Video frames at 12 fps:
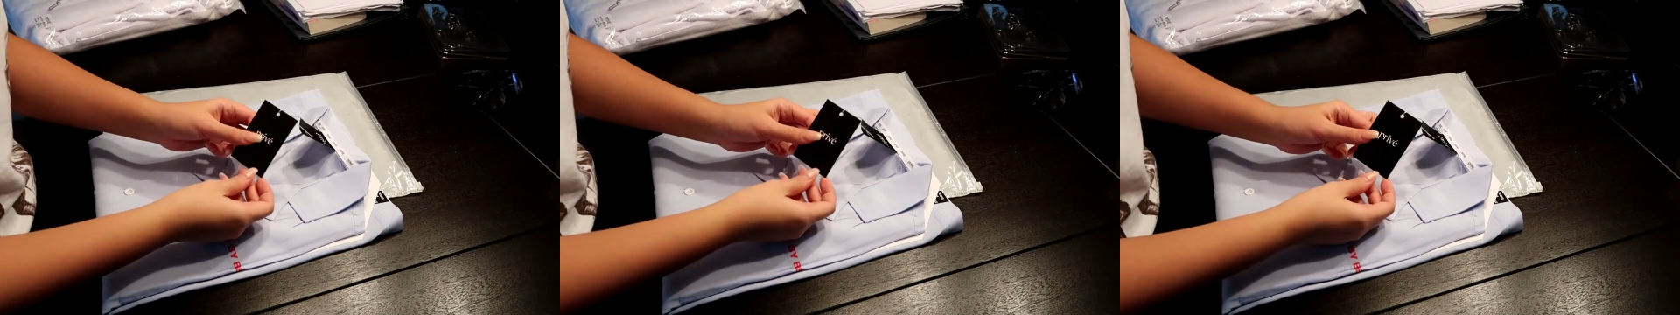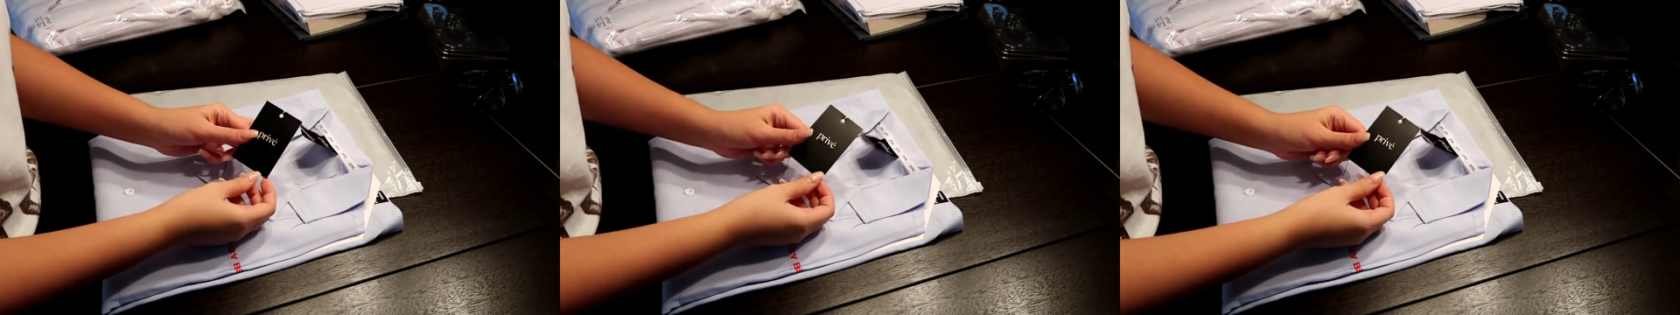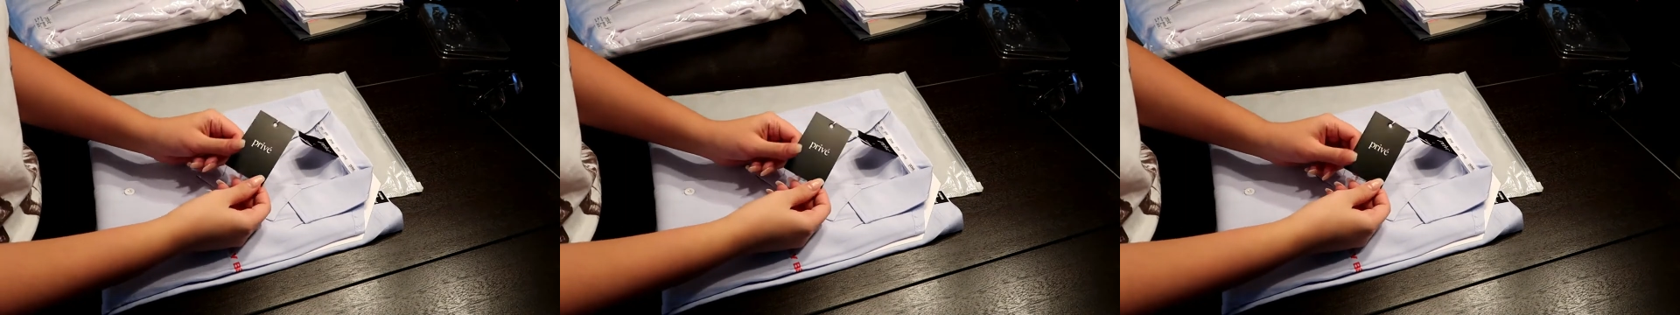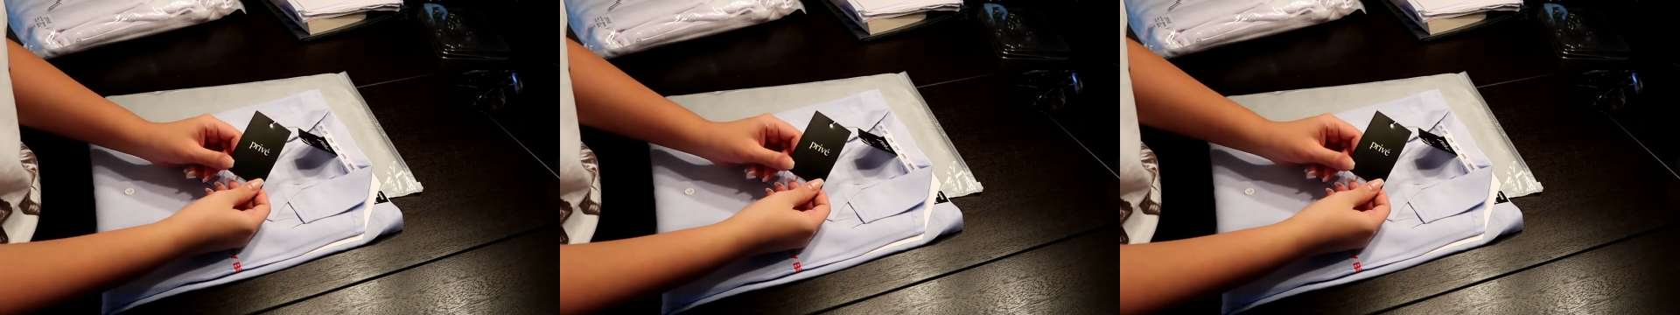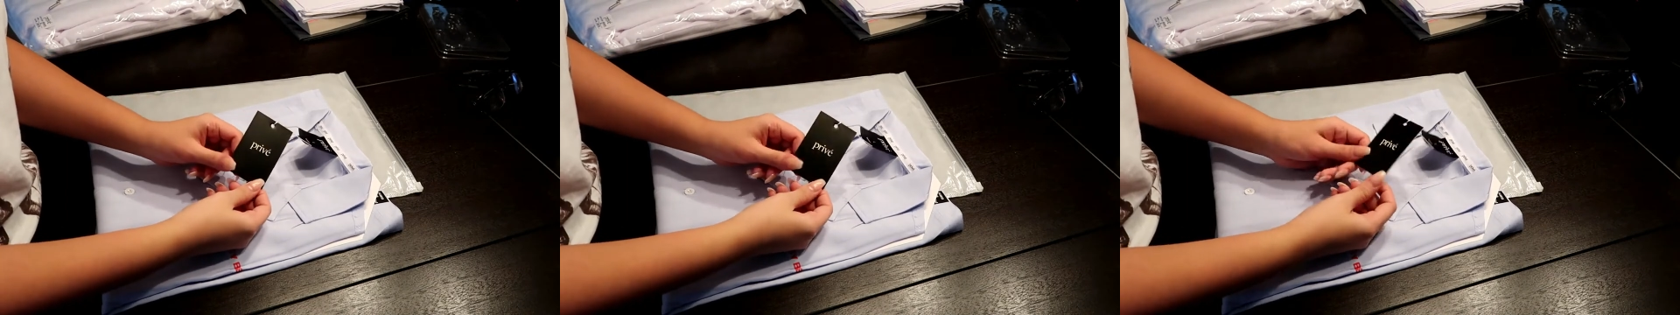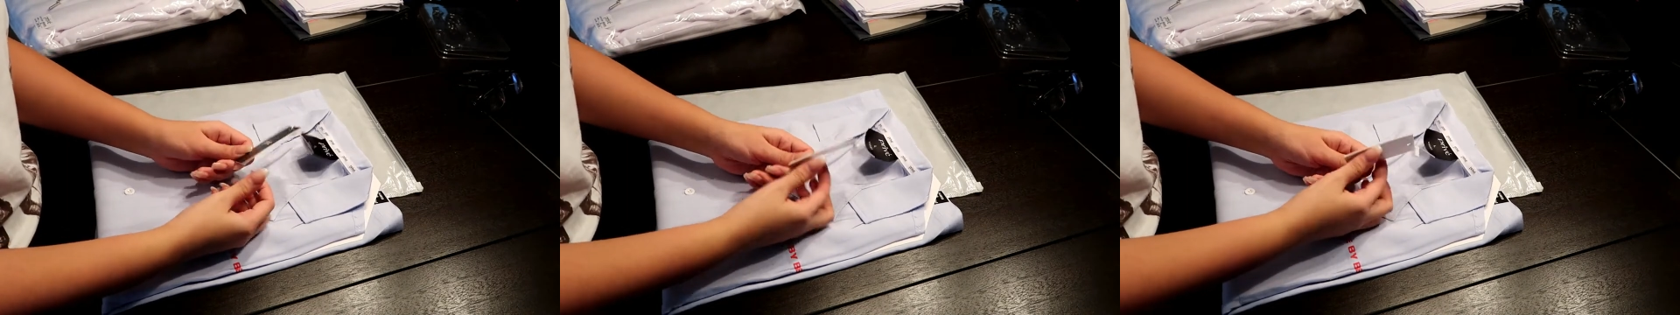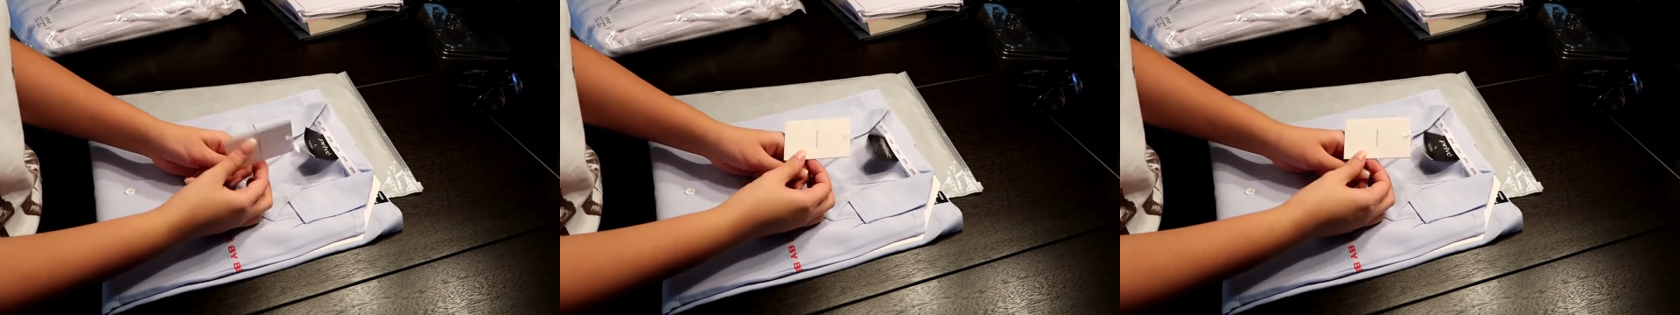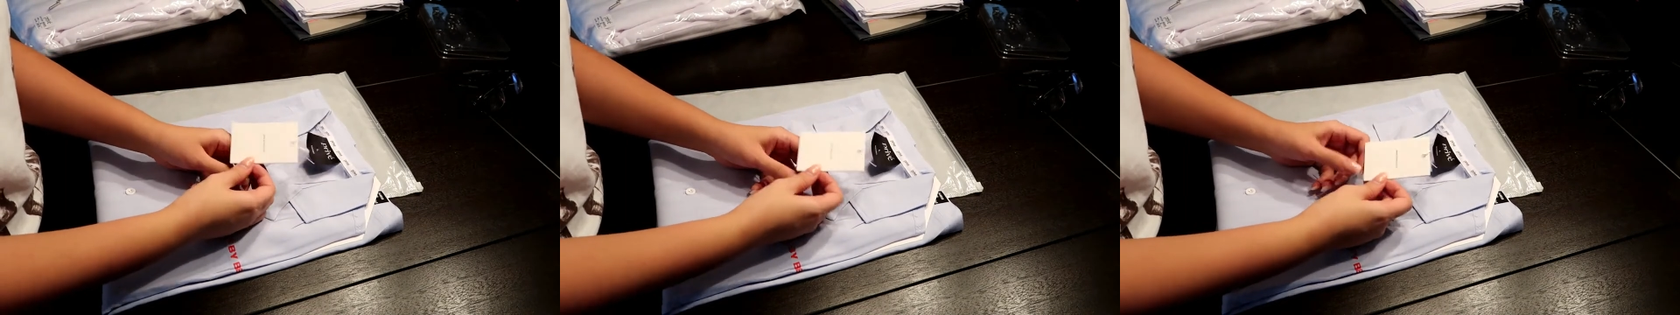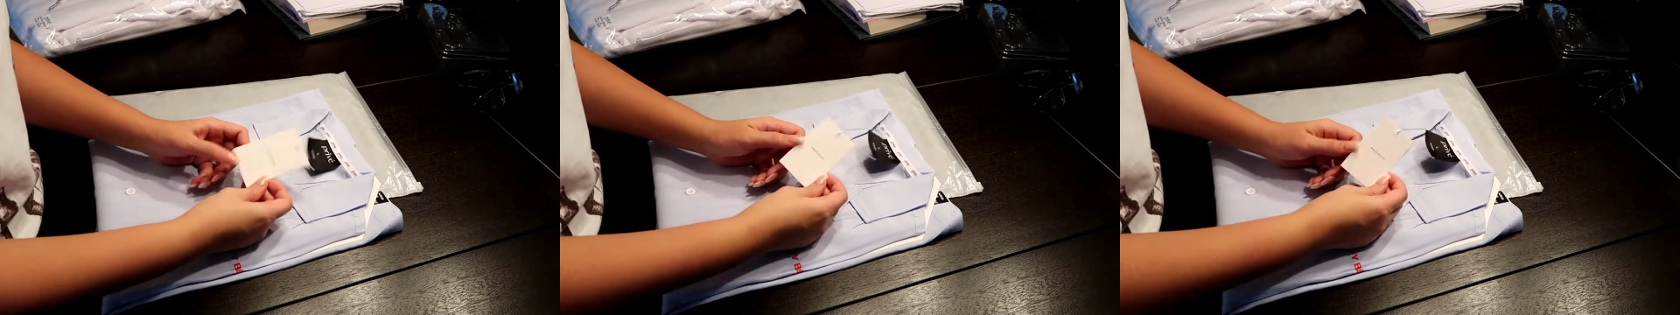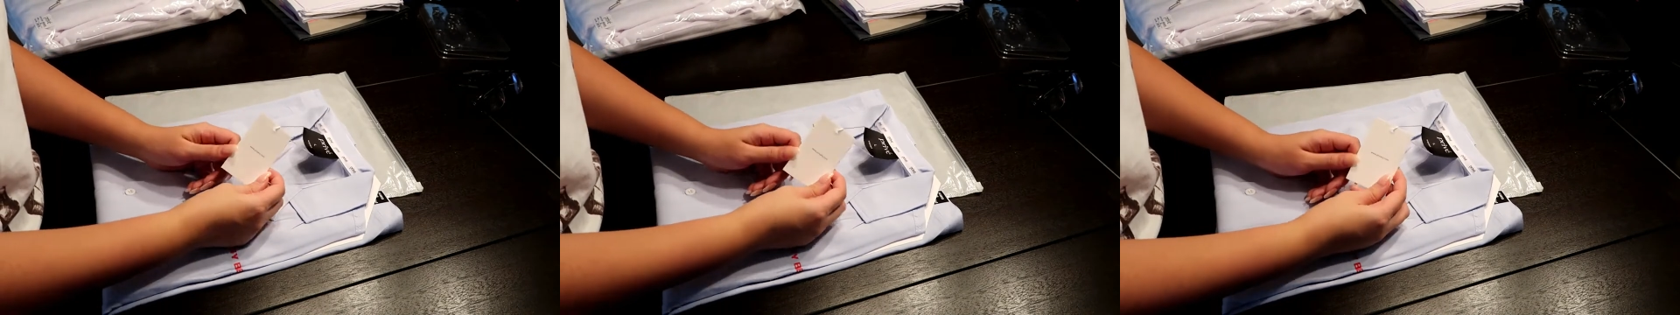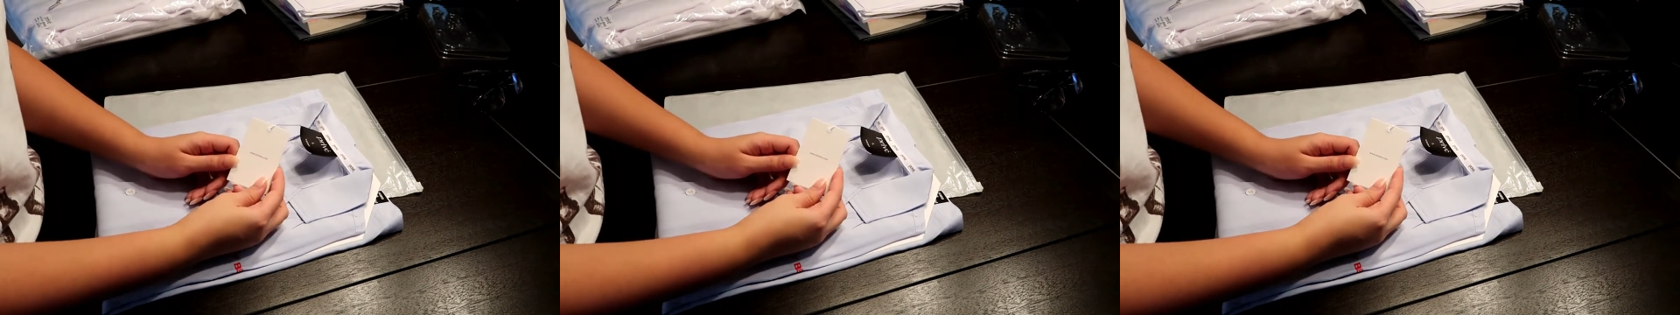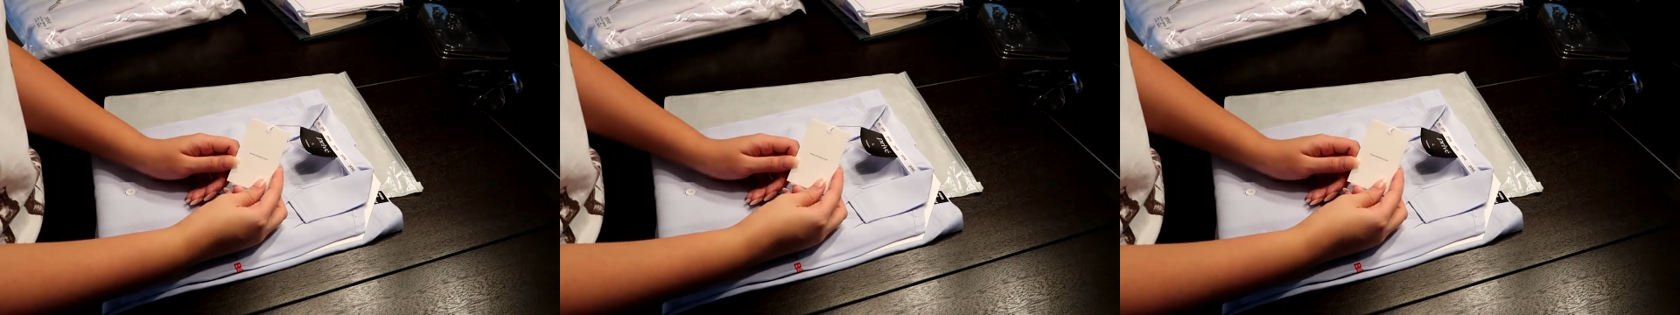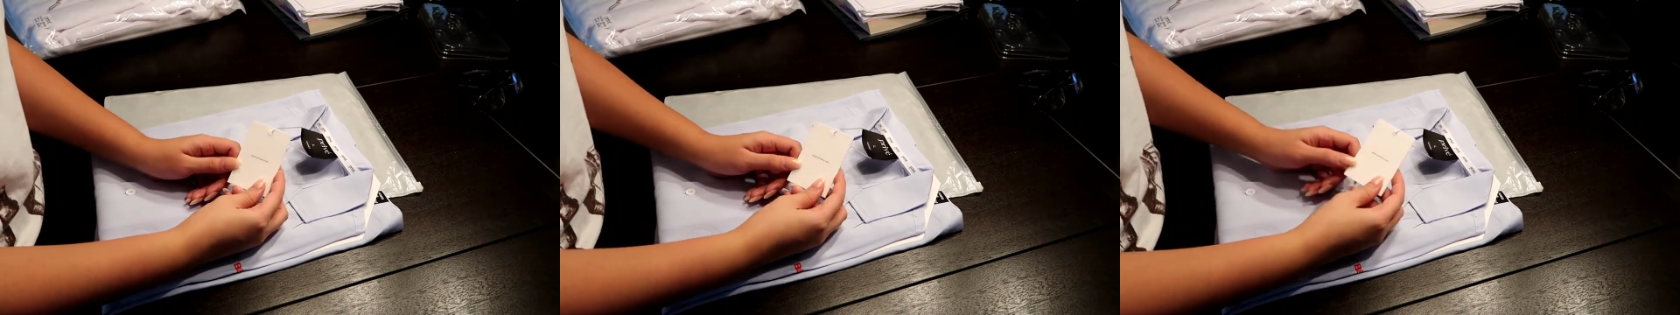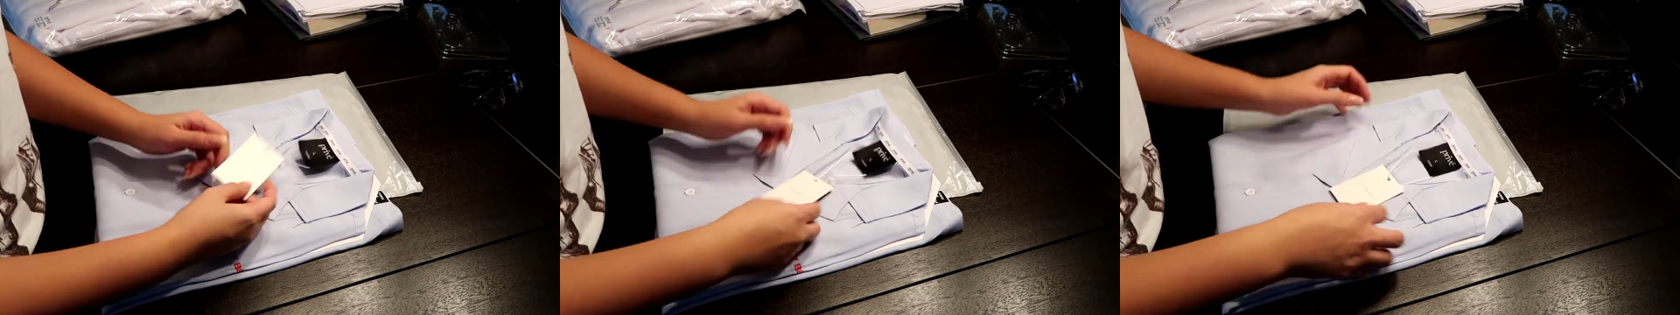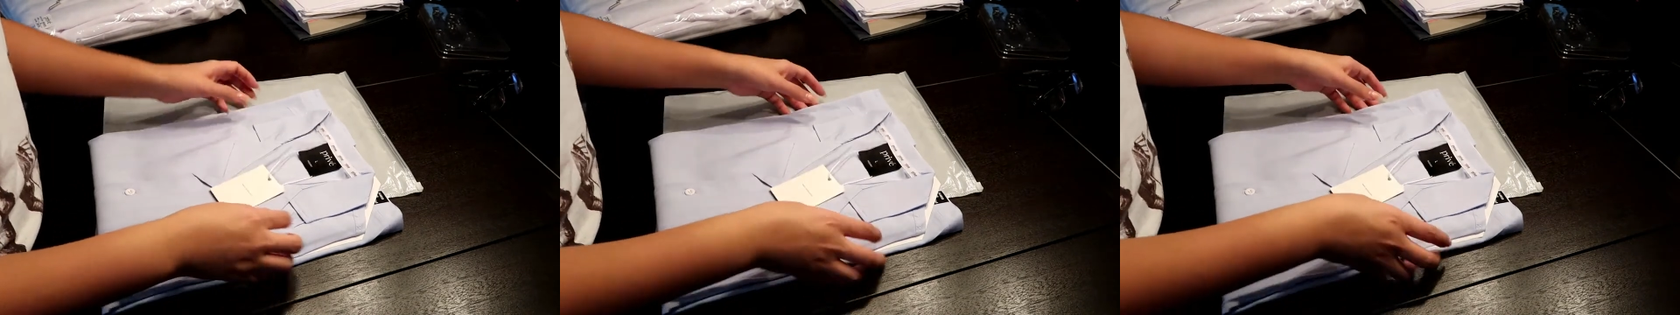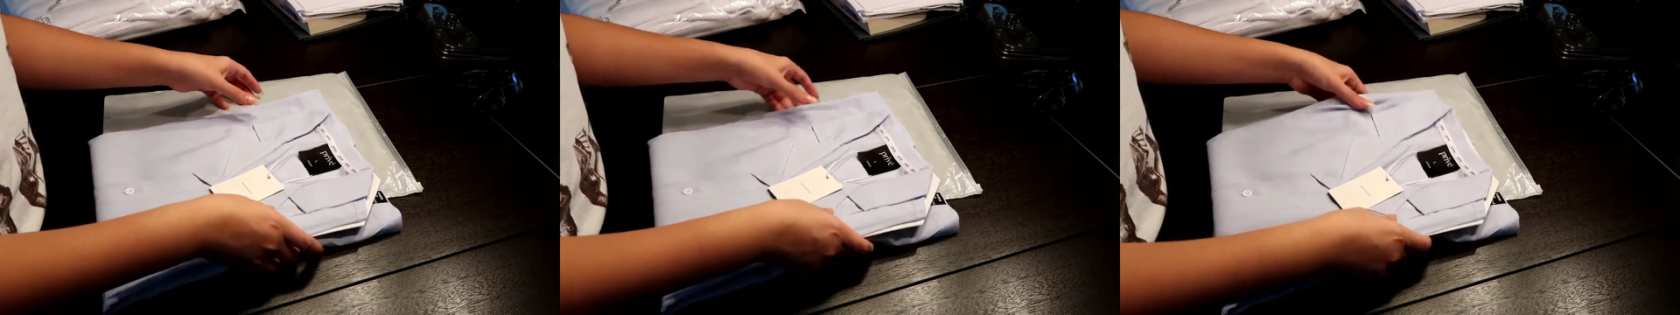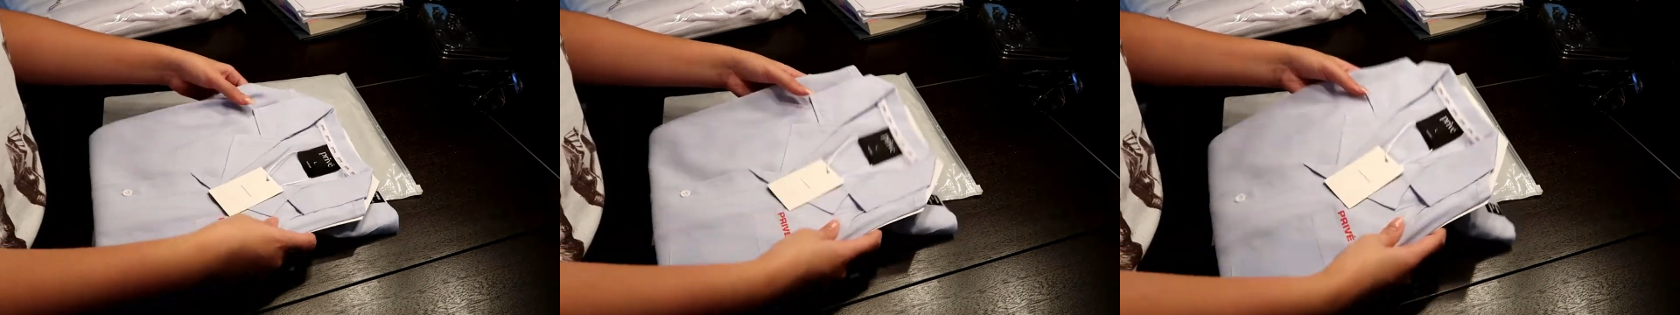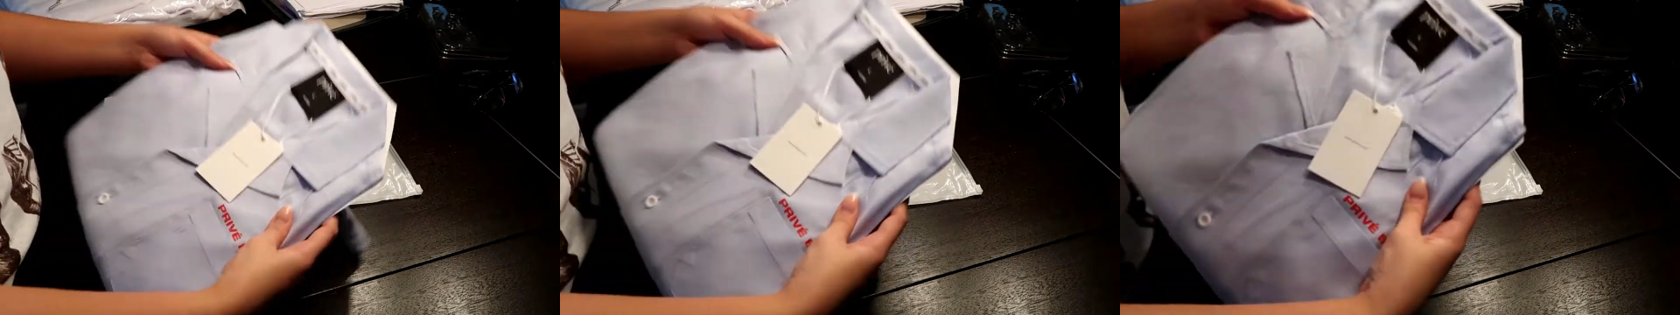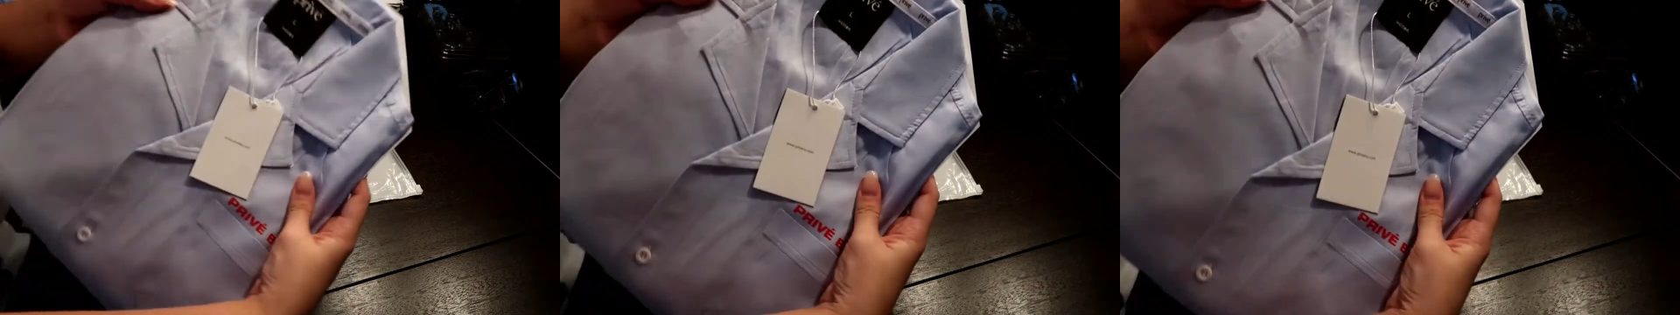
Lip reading: No face is visible, so there are no lips to read.